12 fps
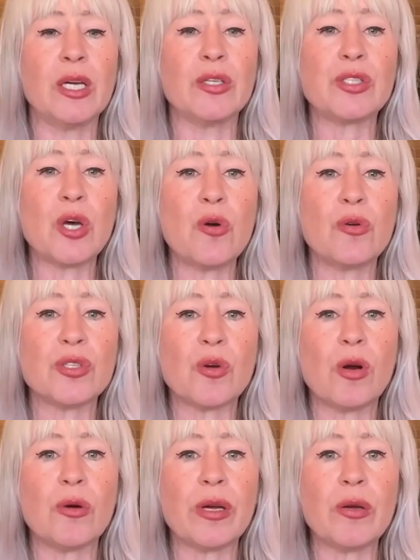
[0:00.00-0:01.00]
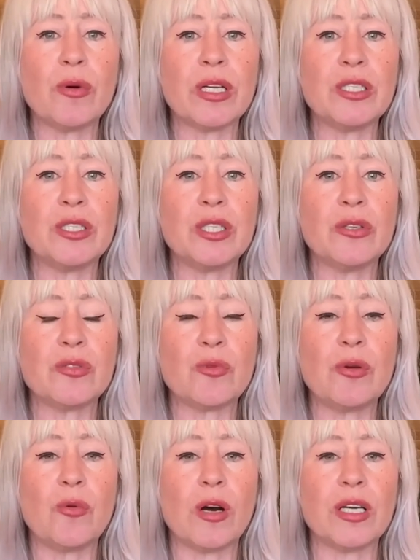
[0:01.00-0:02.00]
So what we want to do is we
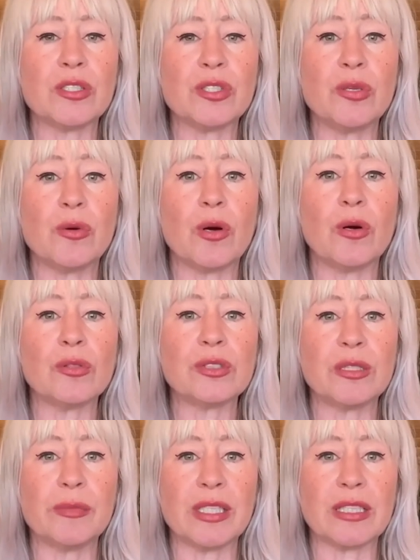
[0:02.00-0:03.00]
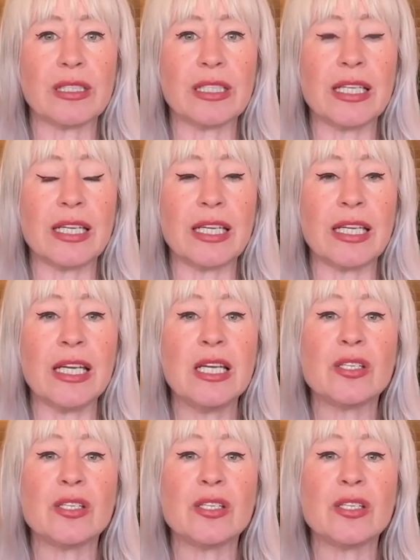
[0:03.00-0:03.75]
want to ultimately